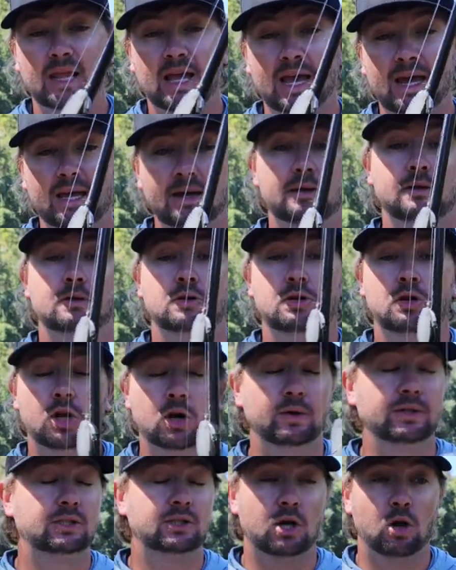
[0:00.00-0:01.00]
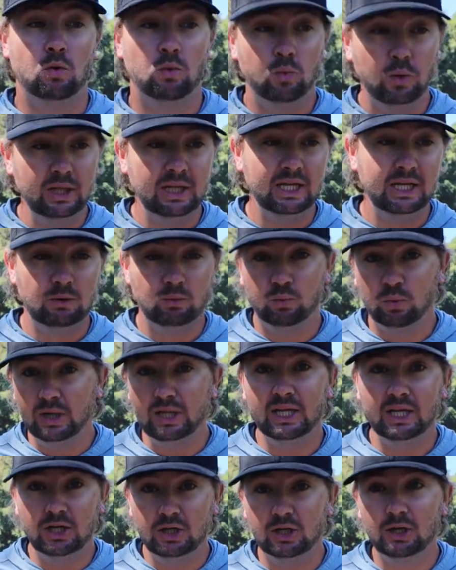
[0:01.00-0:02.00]
And, you know, it's a really,
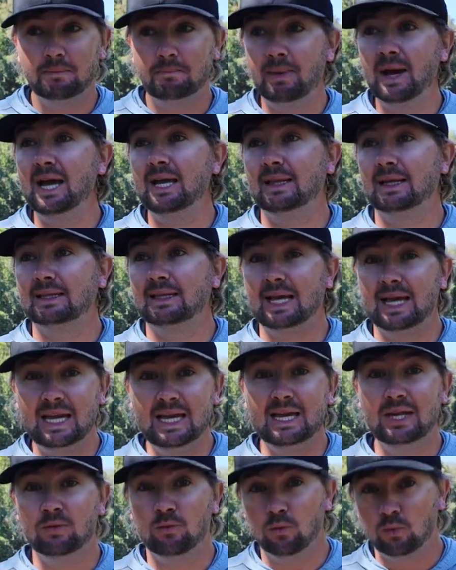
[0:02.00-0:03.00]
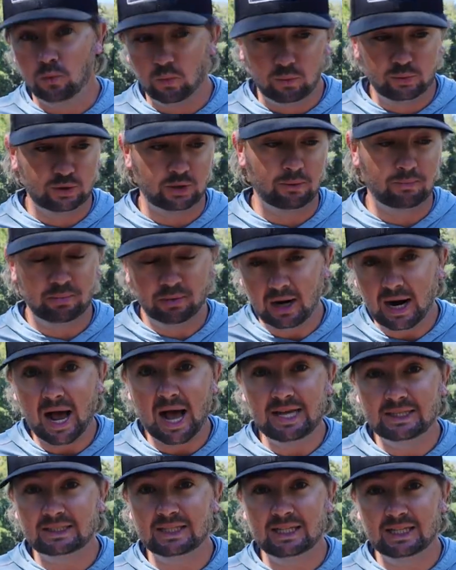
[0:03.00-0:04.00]
really good bait. Like, they eat it
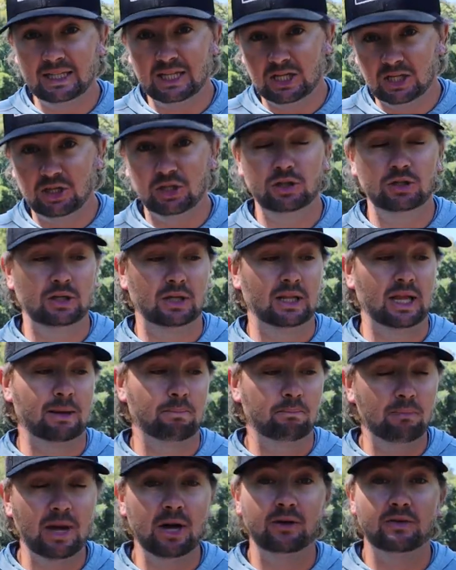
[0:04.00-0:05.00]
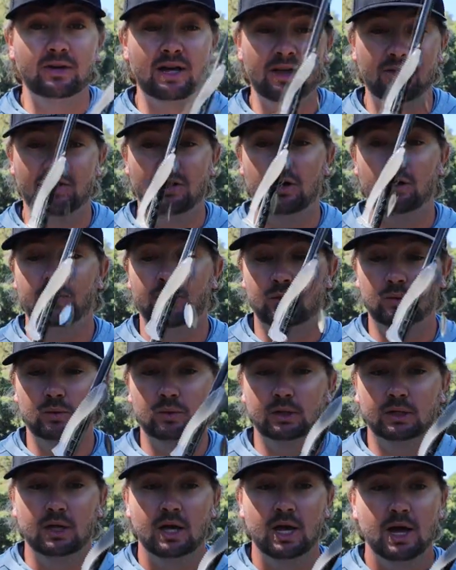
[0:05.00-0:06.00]
surprisingly good, like better than I thought they
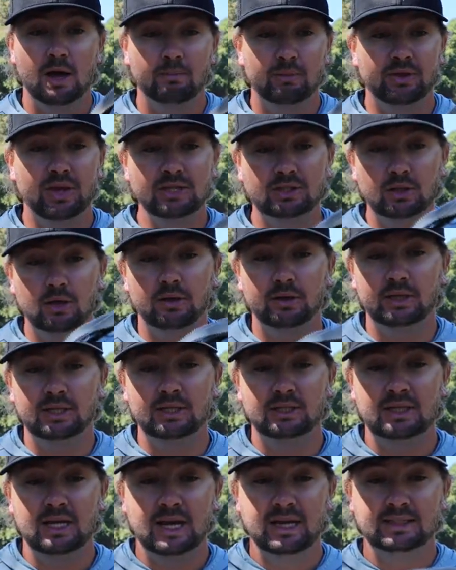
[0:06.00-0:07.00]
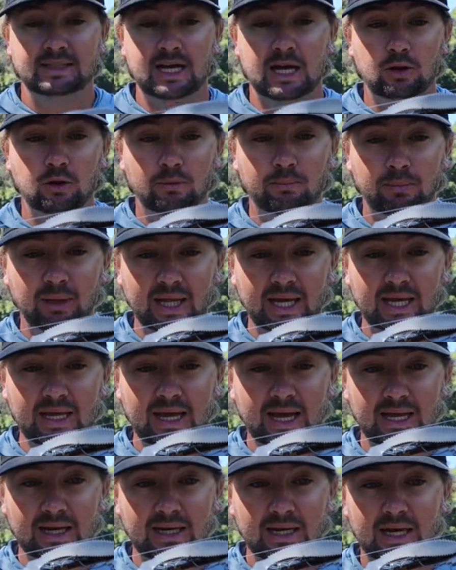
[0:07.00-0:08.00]
would. But that's all it is. It's got a little blade
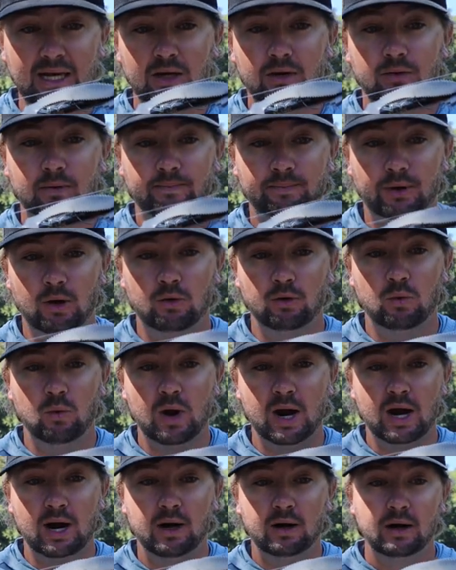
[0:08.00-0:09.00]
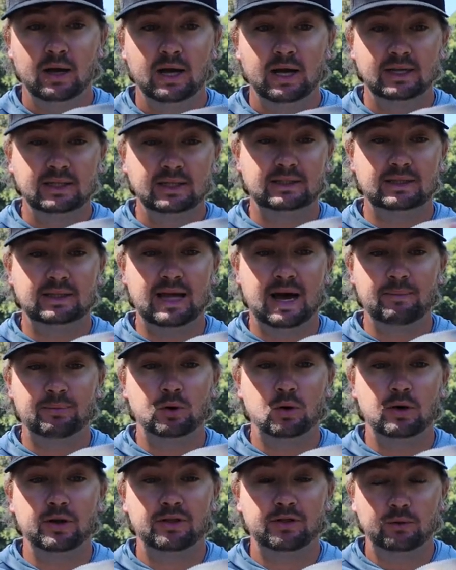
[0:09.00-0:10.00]
hanging down on a wire. I'm
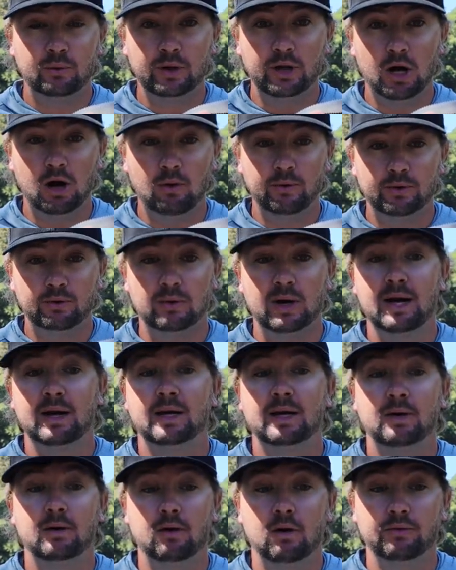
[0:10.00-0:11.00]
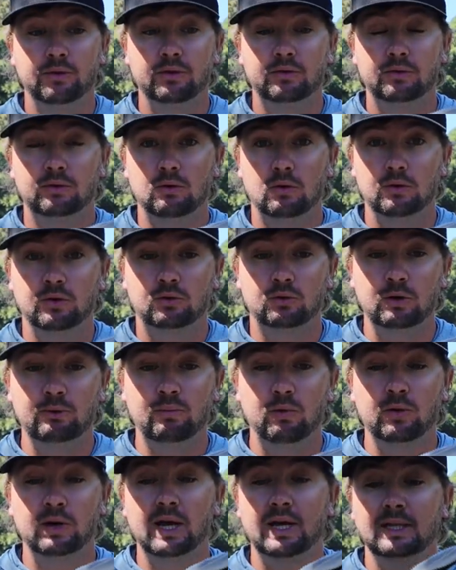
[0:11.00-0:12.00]
throwing a 3-aught one right now on a
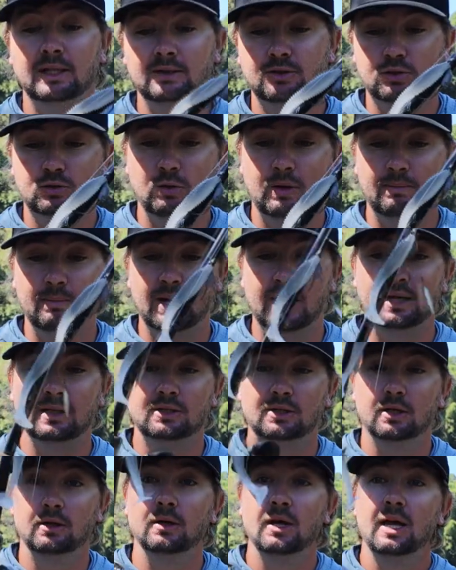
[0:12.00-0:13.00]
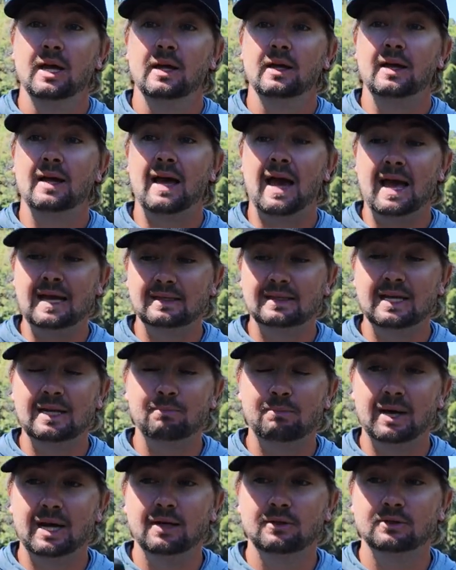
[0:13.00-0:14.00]
3.8 inch swim bait. So
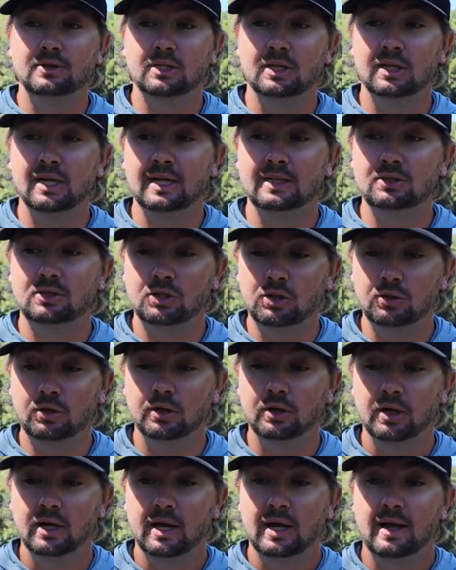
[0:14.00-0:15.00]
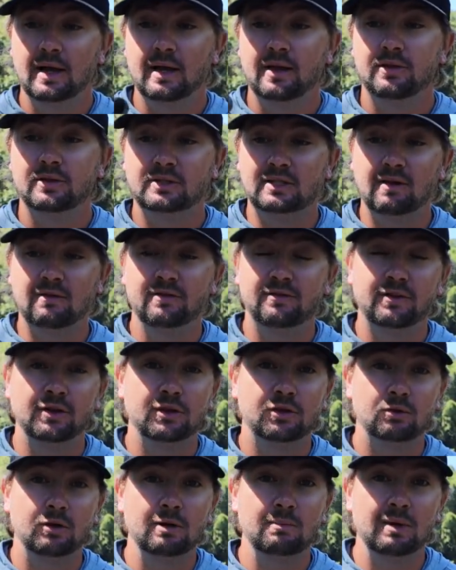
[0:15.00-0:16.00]
18 pound Sunline Shooter,
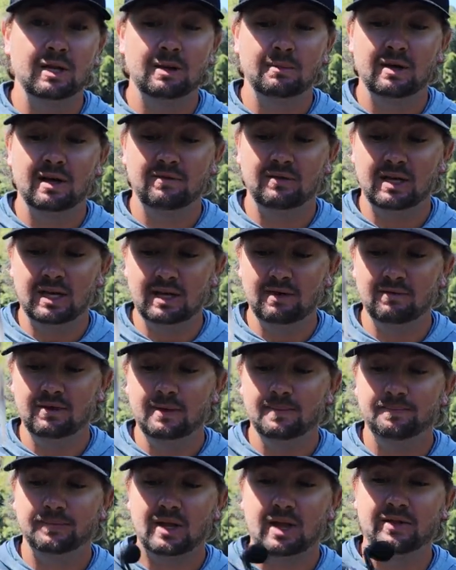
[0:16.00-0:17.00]
7'3" medium heavy Envy.